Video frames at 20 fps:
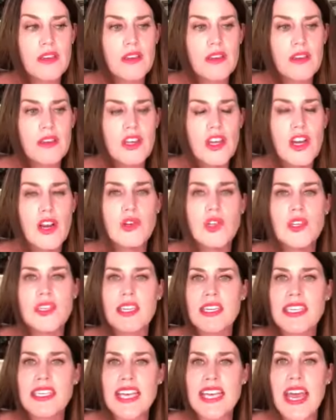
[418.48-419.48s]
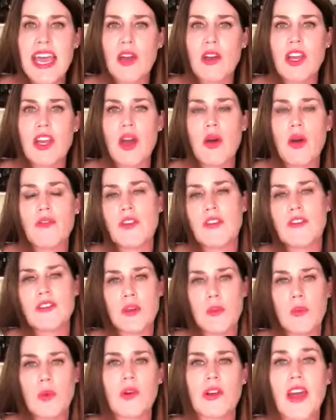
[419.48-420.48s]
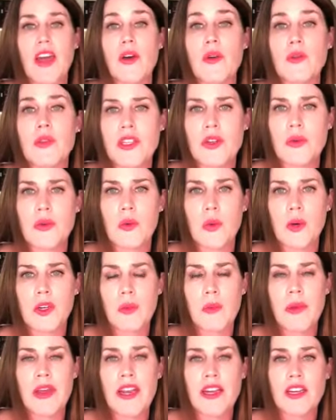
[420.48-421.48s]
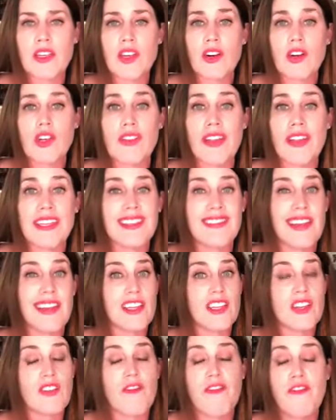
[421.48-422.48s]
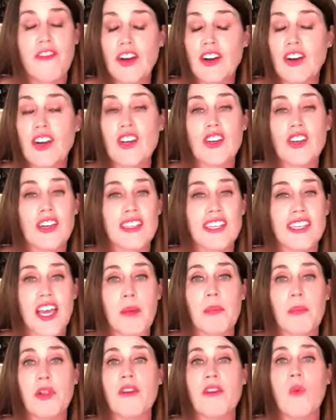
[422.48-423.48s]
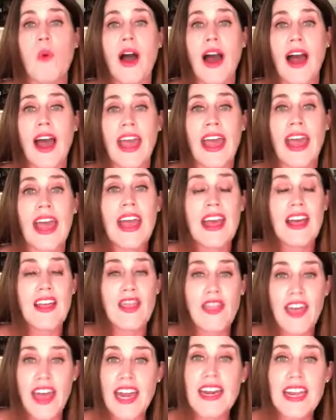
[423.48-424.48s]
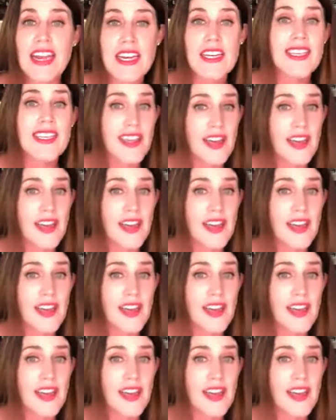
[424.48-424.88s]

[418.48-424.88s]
you know, just in saying, you know, if someone goes to an orthopedic surgeon, that's a very good example of why they need to